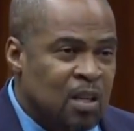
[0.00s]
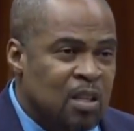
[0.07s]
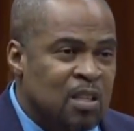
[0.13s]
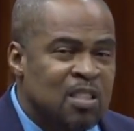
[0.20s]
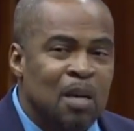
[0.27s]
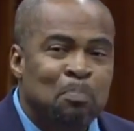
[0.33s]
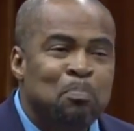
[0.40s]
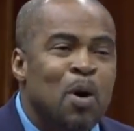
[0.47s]

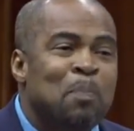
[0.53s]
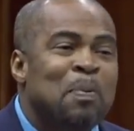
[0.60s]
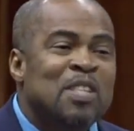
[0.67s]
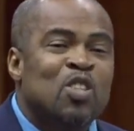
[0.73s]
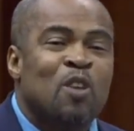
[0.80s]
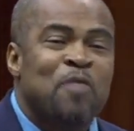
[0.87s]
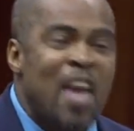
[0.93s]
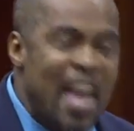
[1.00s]
The purpose
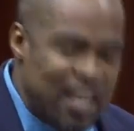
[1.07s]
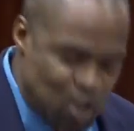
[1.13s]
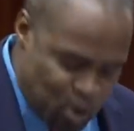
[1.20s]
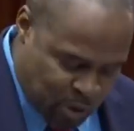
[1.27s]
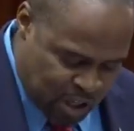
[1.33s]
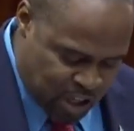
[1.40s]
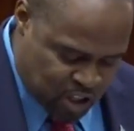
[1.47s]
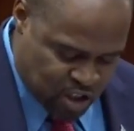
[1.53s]
of
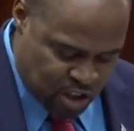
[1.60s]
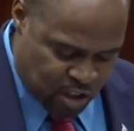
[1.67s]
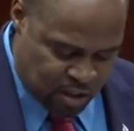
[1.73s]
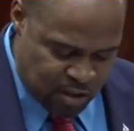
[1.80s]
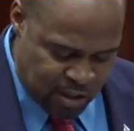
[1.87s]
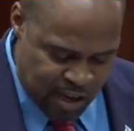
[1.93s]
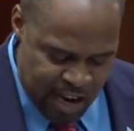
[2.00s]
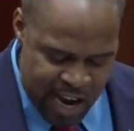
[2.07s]
education,
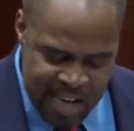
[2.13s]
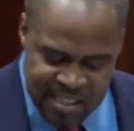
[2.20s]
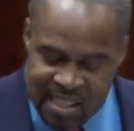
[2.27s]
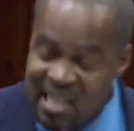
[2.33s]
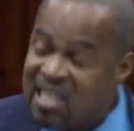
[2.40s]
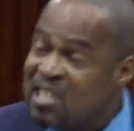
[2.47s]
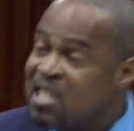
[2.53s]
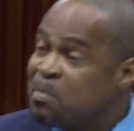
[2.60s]
as
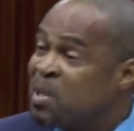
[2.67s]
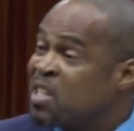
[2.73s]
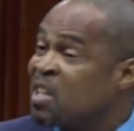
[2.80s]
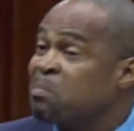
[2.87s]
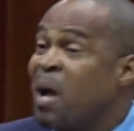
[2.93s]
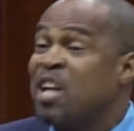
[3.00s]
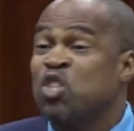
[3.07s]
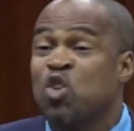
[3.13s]
intimated
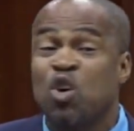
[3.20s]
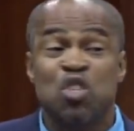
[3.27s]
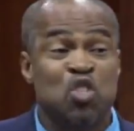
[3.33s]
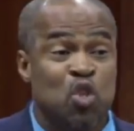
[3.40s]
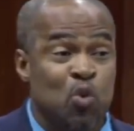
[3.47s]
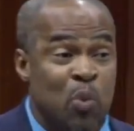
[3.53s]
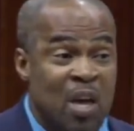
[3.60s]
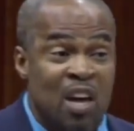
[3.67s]
by John
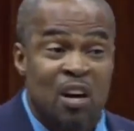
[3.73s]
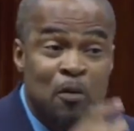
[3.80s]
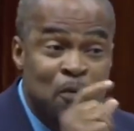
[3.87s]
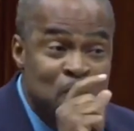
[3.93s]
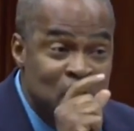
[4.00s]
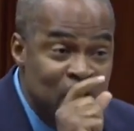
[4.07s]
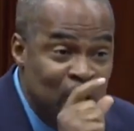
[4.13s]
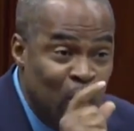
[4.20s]
Dewey, a
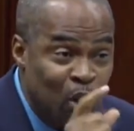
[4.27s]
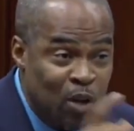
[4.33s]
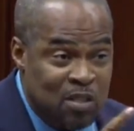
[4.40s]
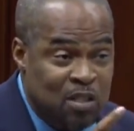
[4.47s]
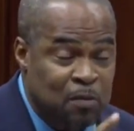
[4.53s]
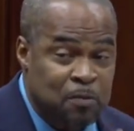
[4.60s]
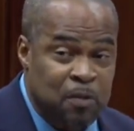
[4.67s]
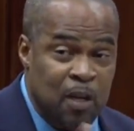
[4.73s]

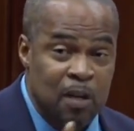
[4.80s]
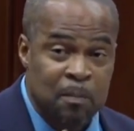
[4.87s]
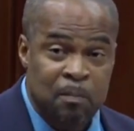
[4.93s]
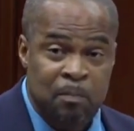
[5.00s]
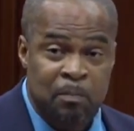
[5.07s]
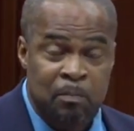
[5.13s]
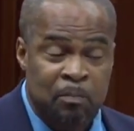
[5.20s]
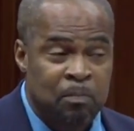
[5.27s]
philosopher,
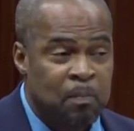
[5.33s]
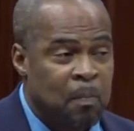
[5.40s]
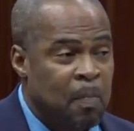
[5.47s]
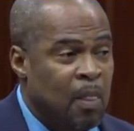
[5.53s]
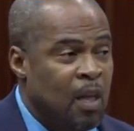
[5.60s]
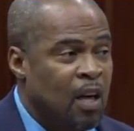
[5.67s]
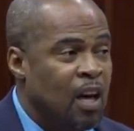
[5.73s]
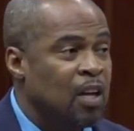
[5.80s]

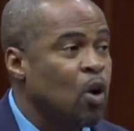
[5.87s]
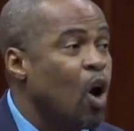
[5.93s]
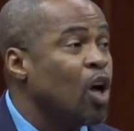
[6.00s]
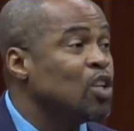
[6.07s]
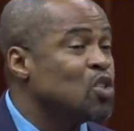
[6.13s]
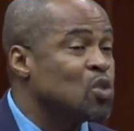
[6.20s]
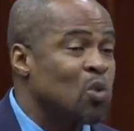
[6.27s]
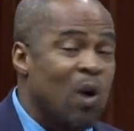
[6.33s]
and
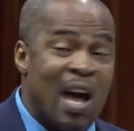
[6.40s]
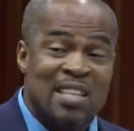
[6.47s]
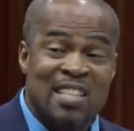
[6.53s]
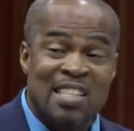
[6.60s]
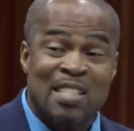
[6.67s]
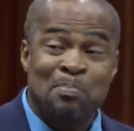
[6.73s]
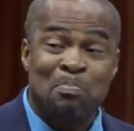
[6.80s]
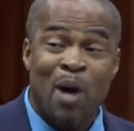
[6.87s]
also as
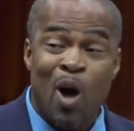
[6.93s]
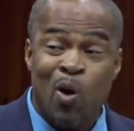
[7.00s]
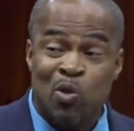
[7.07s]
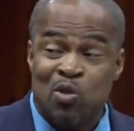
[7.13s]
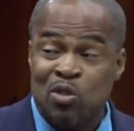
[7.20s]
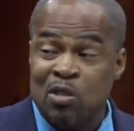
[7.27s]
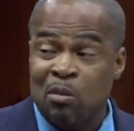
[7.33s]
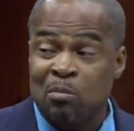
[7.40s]

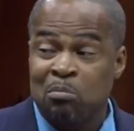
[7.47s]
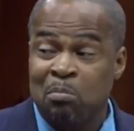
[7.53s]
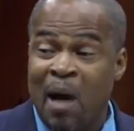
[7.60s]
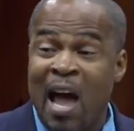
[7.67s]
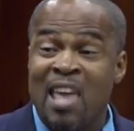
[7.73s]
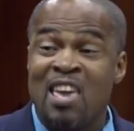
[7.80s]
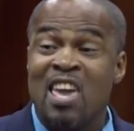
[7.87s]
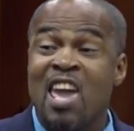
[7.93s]
espoused
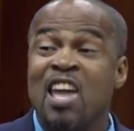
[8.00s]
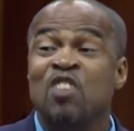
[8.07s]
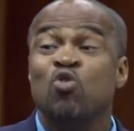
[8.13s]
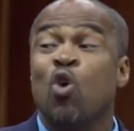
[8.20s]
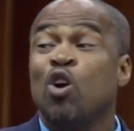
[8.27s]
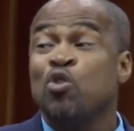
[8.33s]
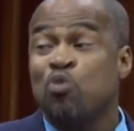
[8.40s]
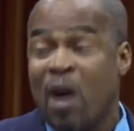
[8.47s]
by a
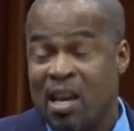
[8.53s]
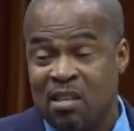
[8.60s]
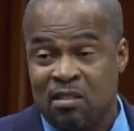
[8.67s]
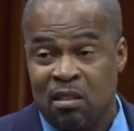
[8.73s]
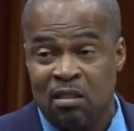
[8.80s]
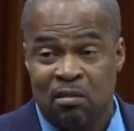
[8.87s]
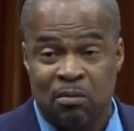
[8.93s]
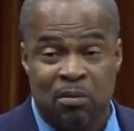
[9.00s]
known
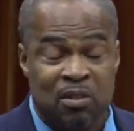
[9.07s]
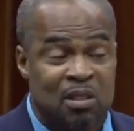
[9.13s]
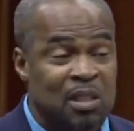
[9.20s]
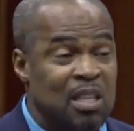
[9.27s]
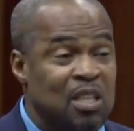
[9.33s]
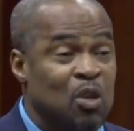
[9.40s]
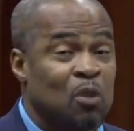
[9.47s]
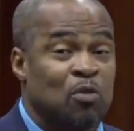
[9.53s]
writer, the
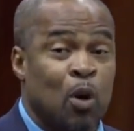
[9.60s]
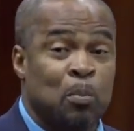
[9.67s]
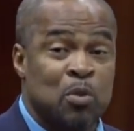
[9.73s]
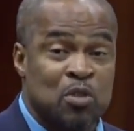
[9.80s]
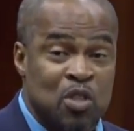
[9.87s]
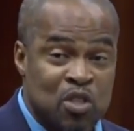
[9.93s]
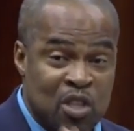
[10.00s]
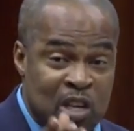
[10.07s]
leader of
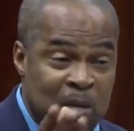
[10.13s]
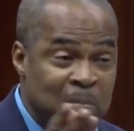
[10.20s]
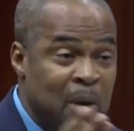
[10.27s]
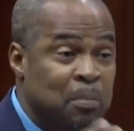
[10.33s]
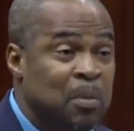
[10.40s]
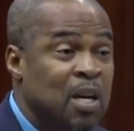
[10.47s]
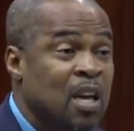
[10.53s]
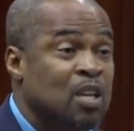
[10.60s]
opposition and
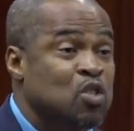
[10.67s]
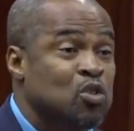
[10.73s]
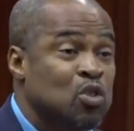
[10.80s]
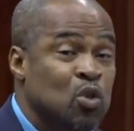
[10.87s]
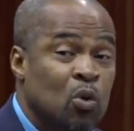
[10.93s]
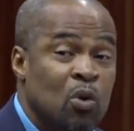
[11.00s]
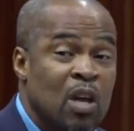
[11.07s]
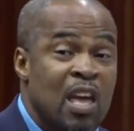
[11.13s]
member here should
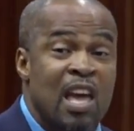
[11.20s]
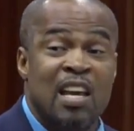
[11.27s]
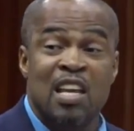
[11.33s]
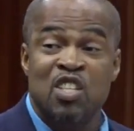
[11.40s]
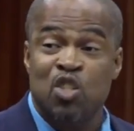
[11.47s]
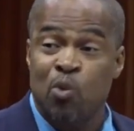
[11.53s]
know, Ellen G.